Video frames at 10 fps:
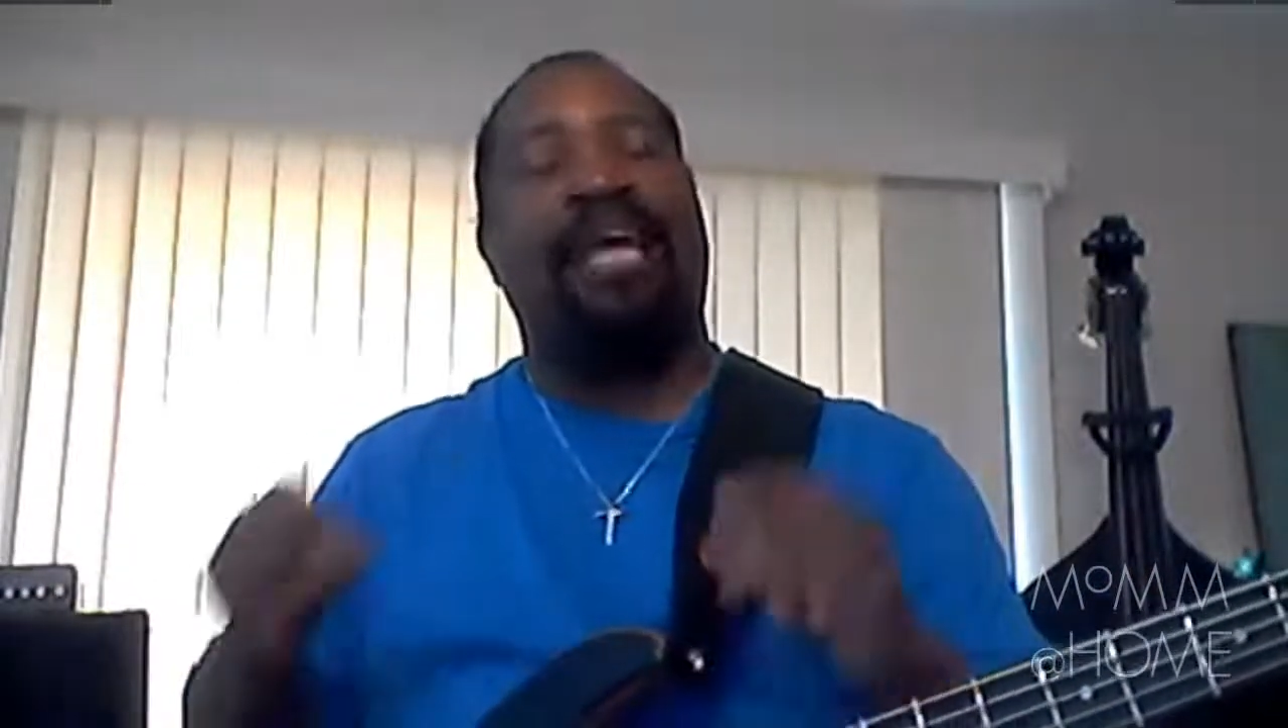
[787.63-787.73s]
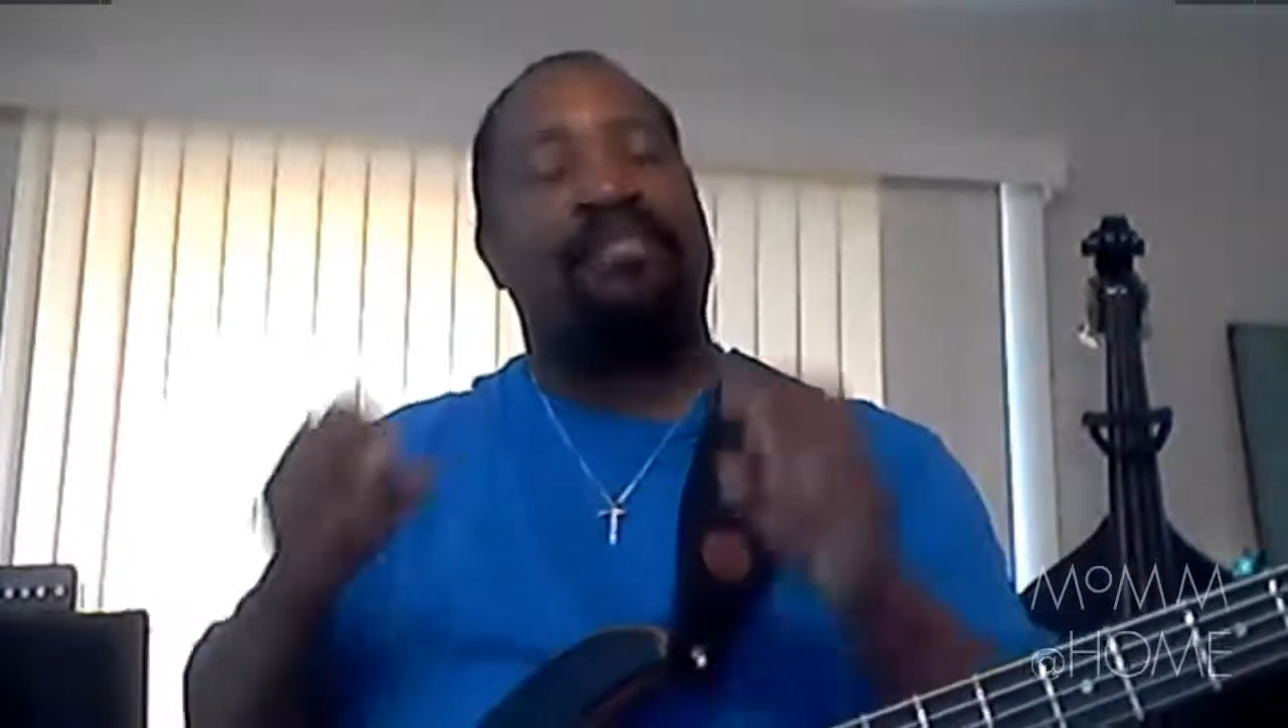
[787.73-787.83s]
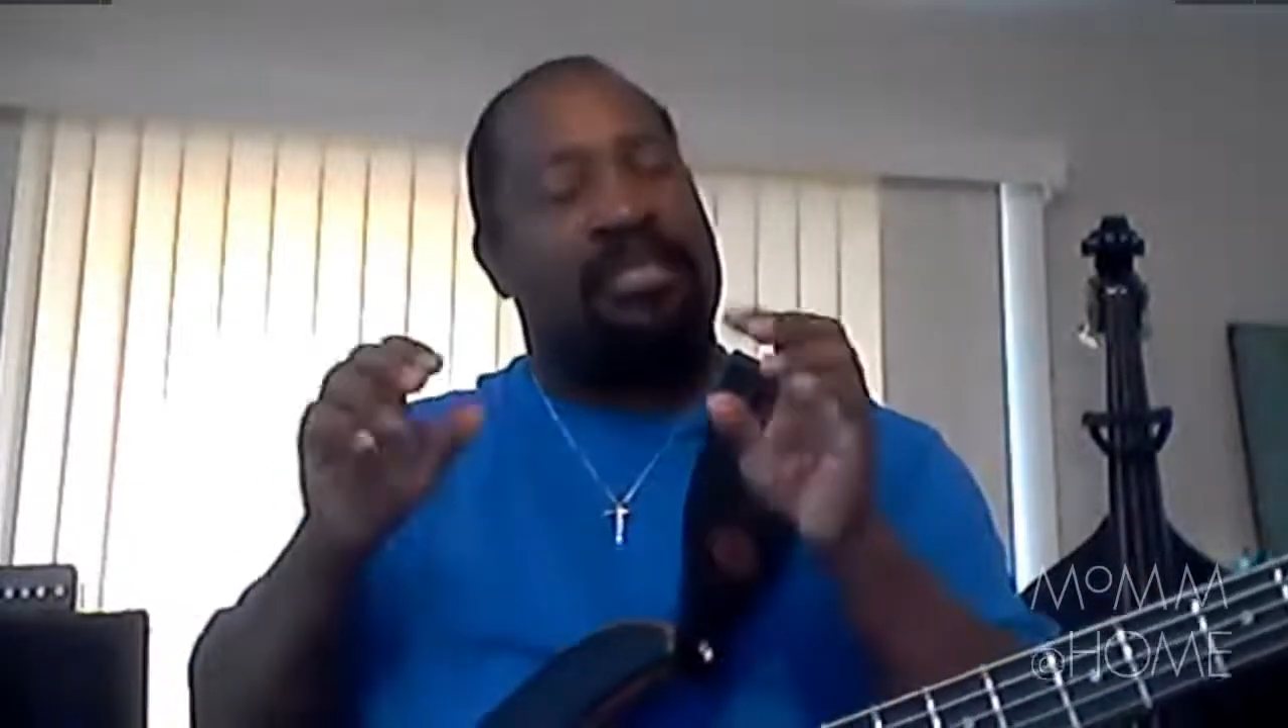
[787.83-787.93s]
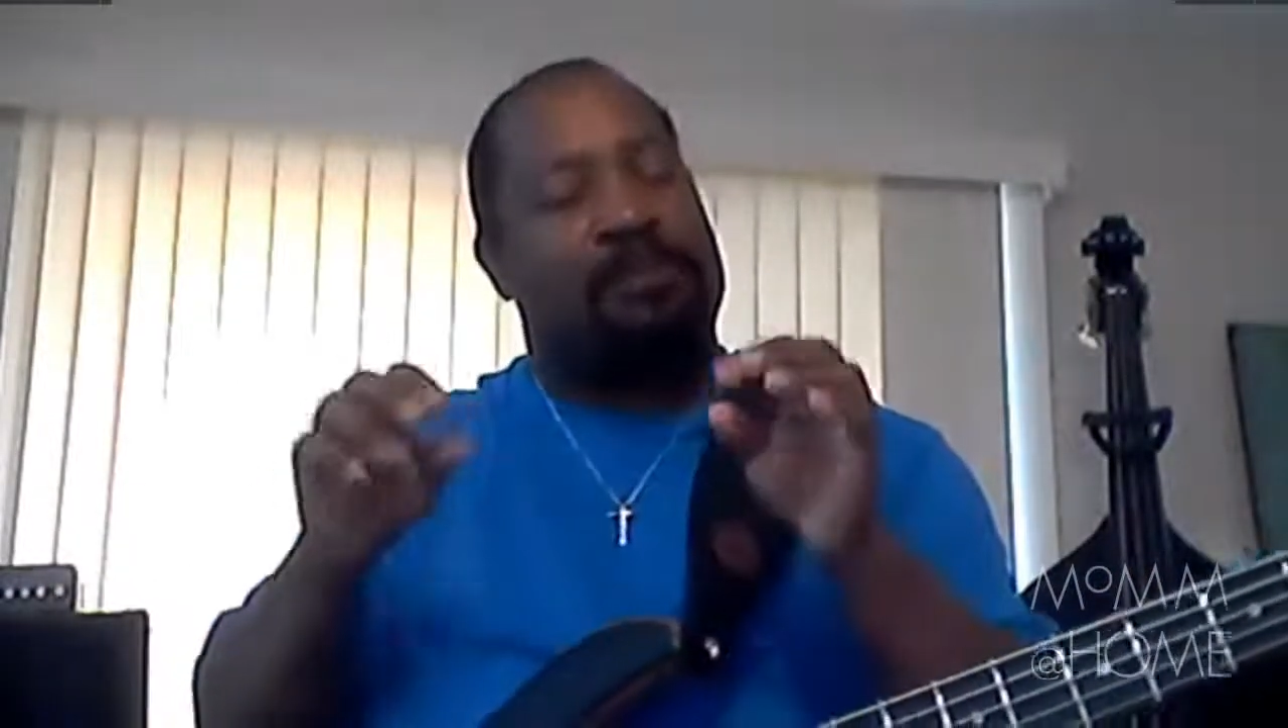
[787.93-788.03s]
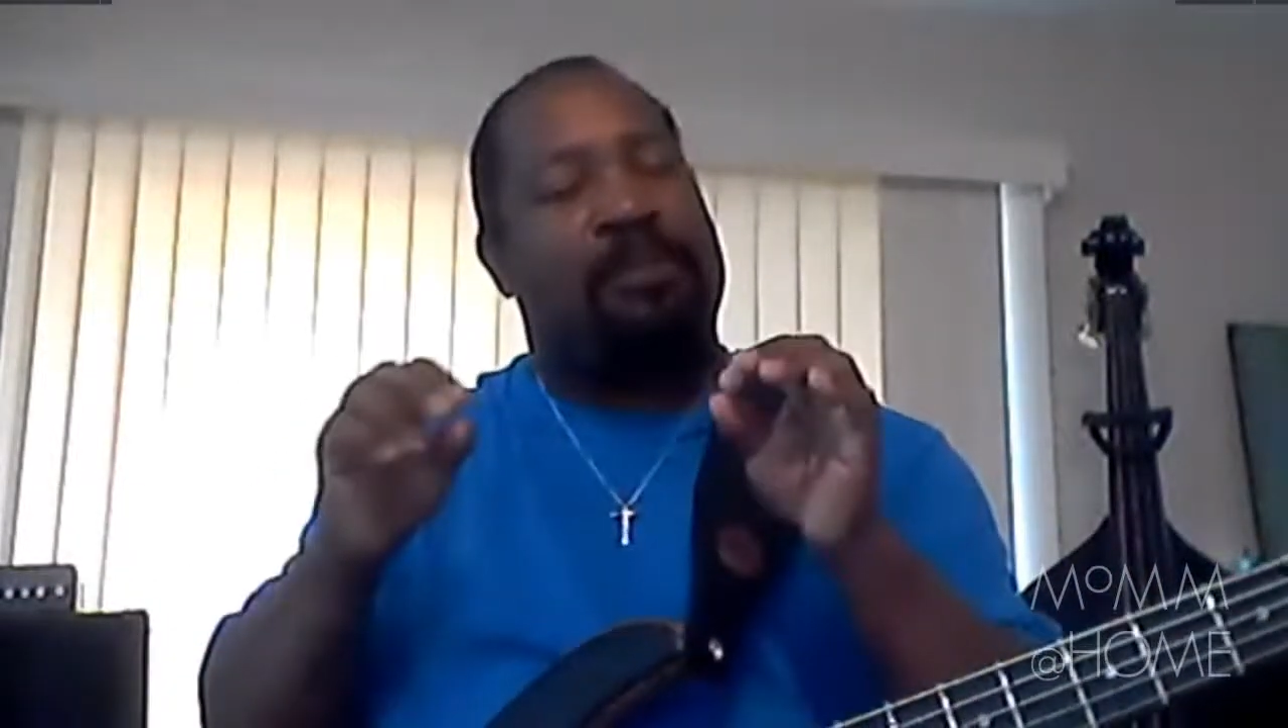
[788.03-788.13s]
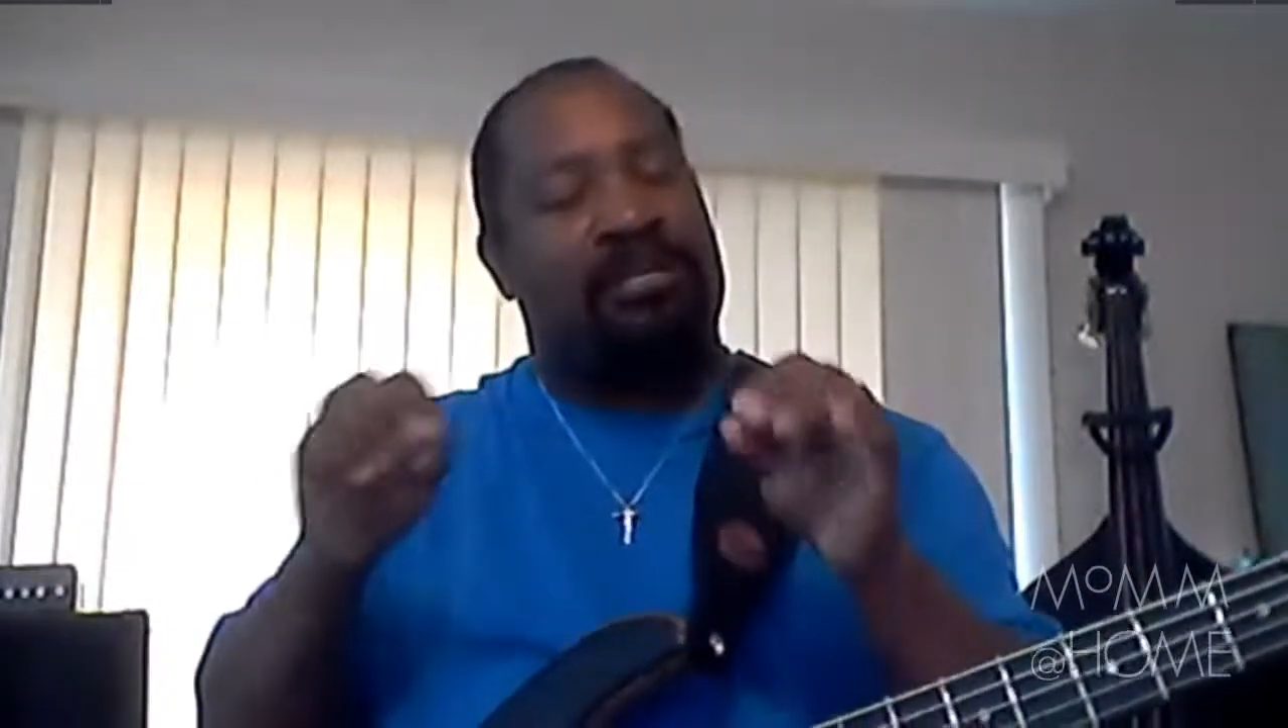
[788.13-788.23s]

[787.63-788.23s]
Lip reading: that's a